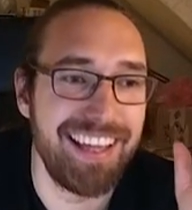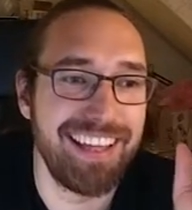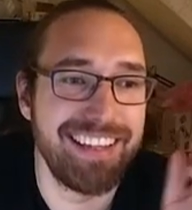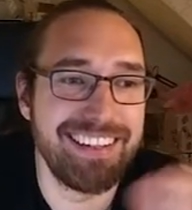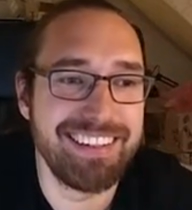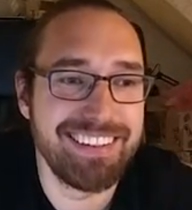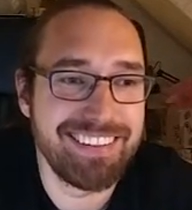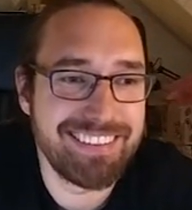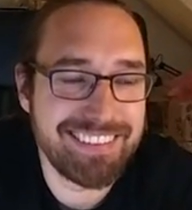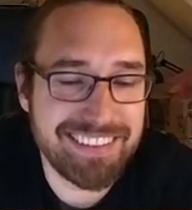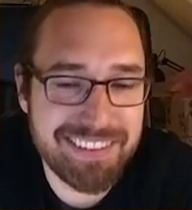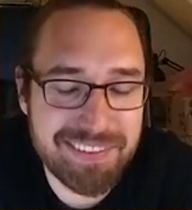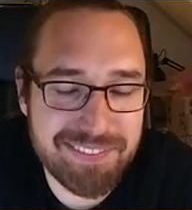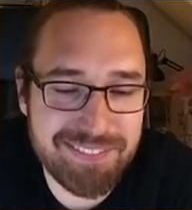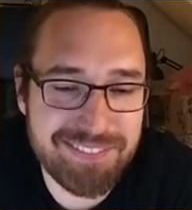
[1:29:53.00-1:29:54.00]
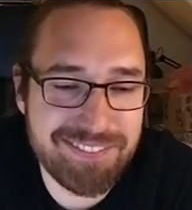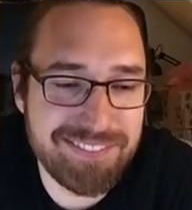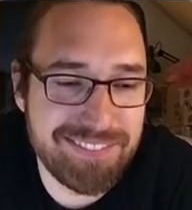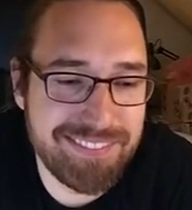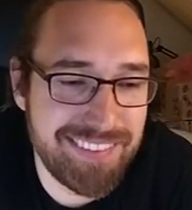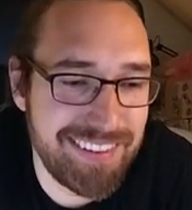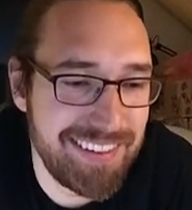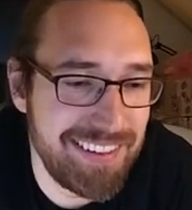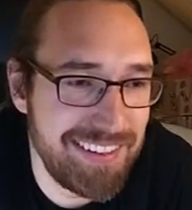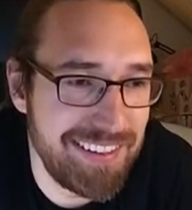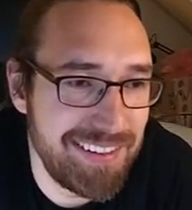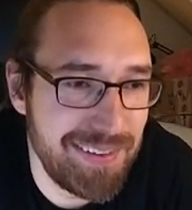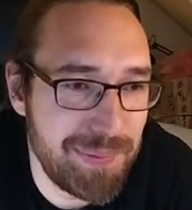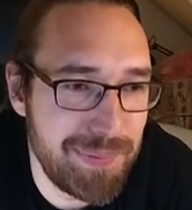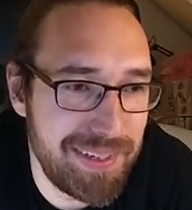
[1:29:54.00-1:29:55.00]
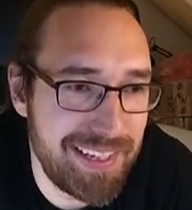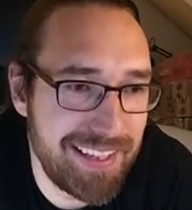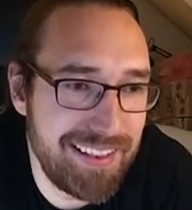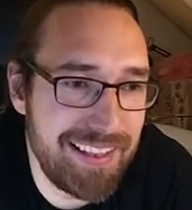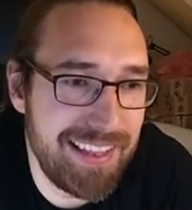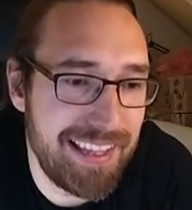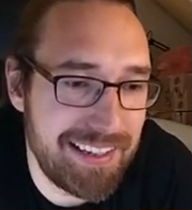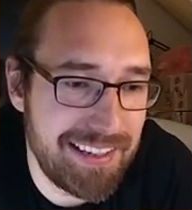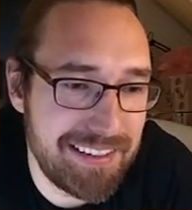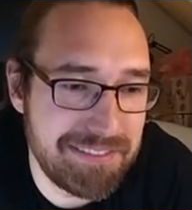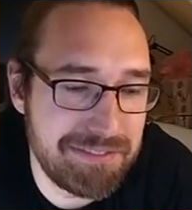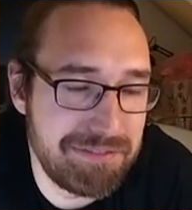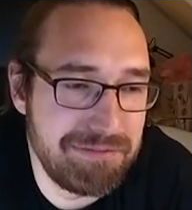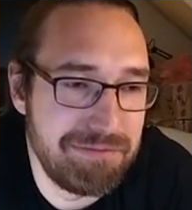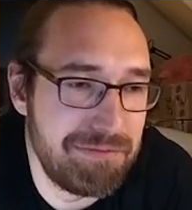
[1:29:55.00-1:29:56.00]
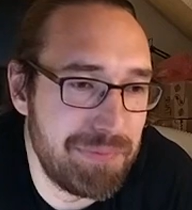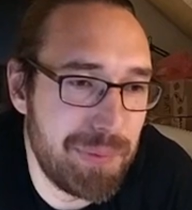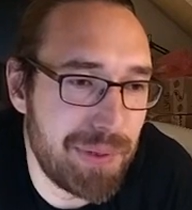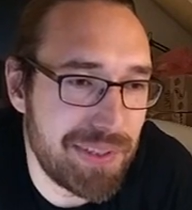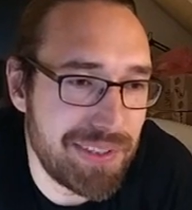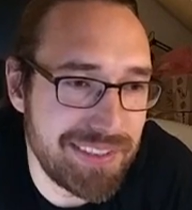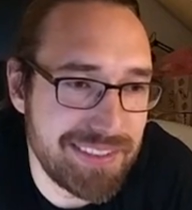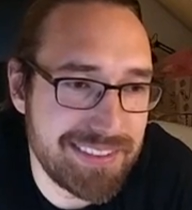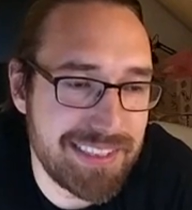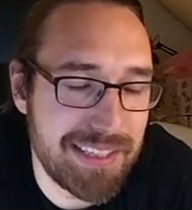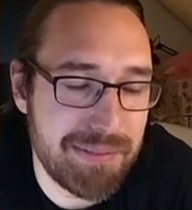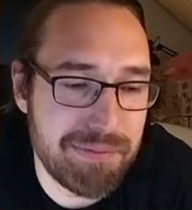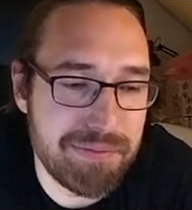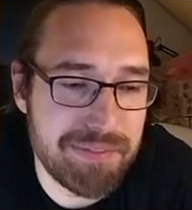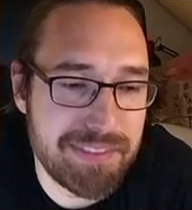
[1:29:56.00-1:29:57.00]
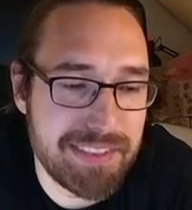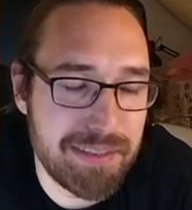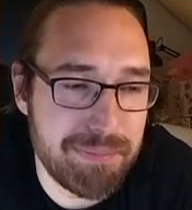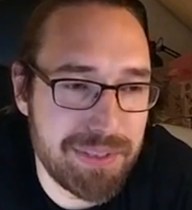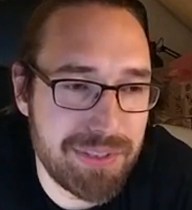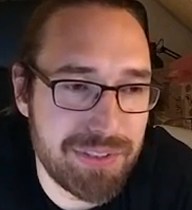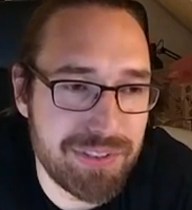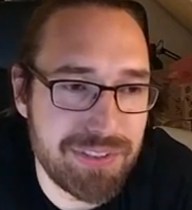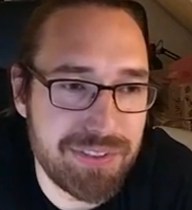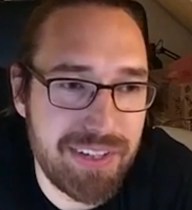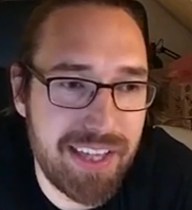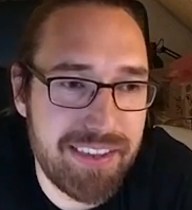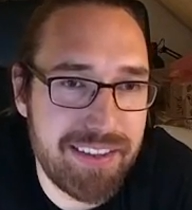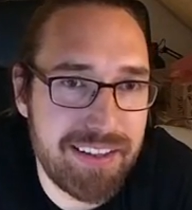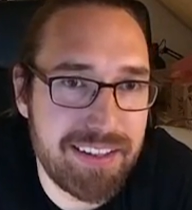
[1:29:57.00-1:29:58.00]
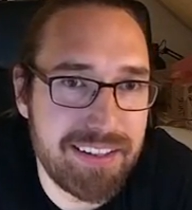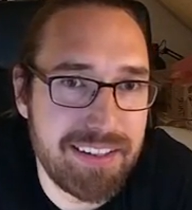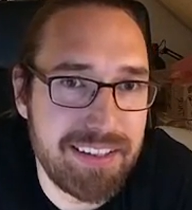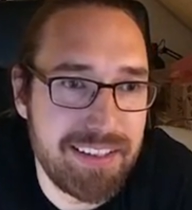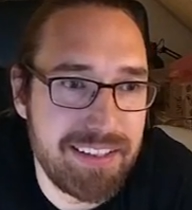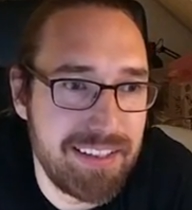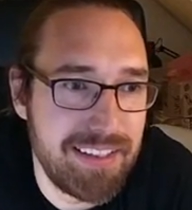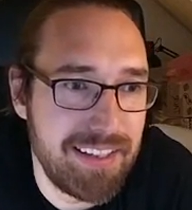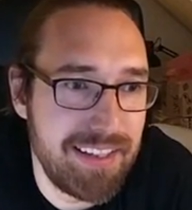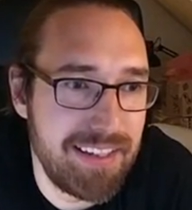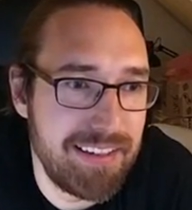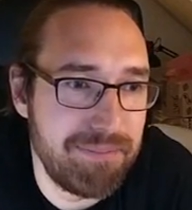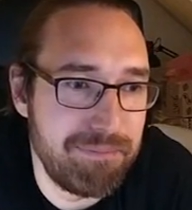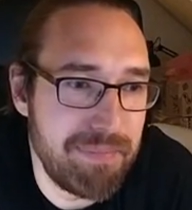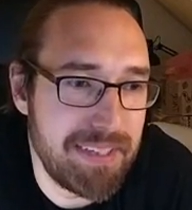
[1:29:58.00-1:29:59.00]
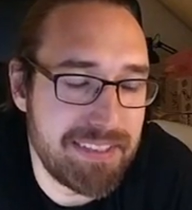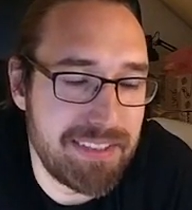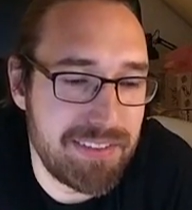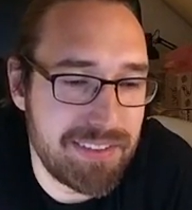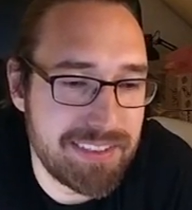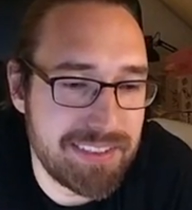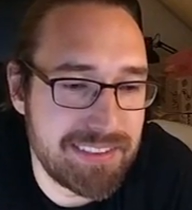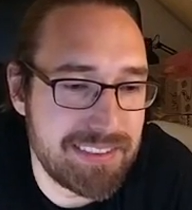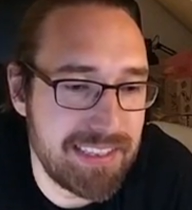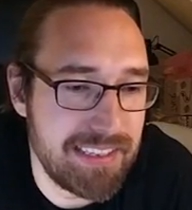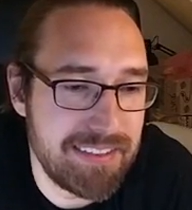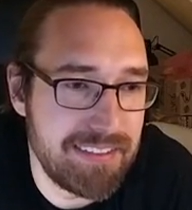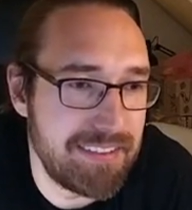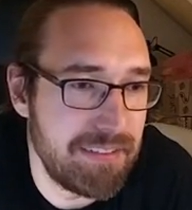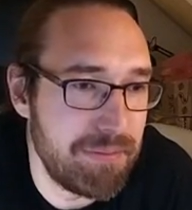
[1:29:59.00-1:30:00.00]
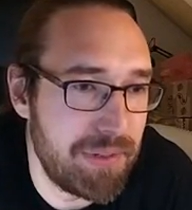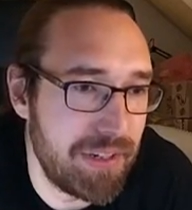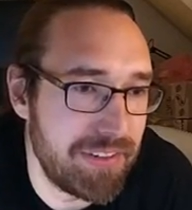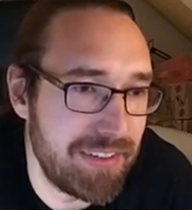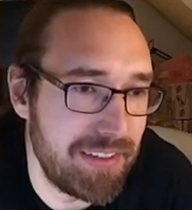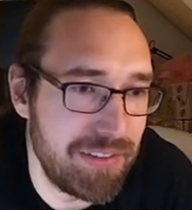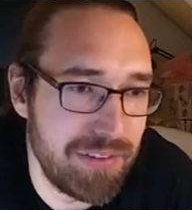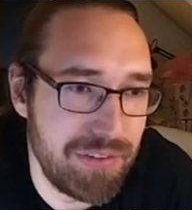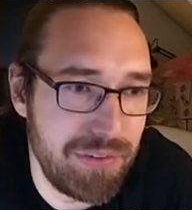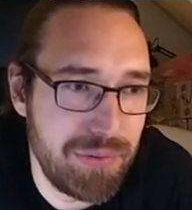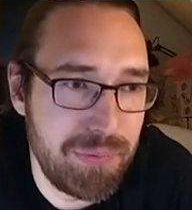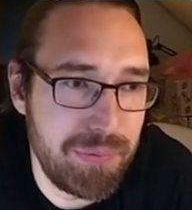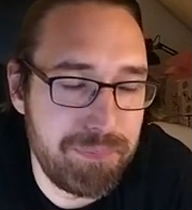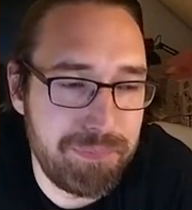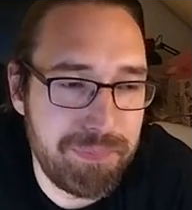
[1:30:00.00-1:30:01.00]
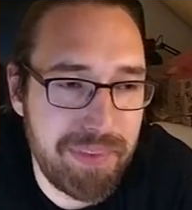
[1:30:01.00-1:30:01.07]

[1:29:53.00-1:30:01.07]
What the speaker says: And we can like work on some issues together. as long as it's interesting to you.